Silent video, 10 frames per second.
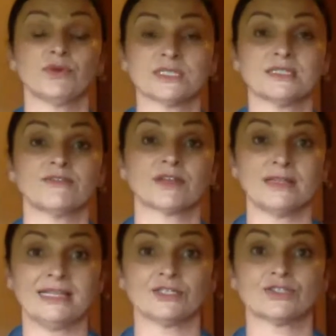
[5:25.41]
positive
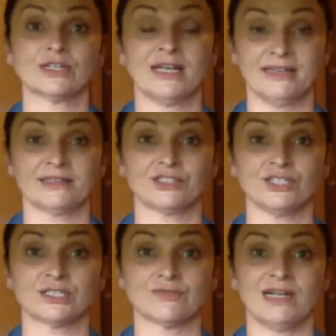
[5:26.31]
relational
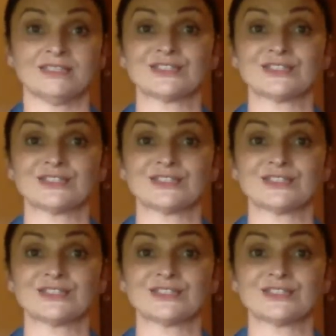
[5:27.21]
energy as well.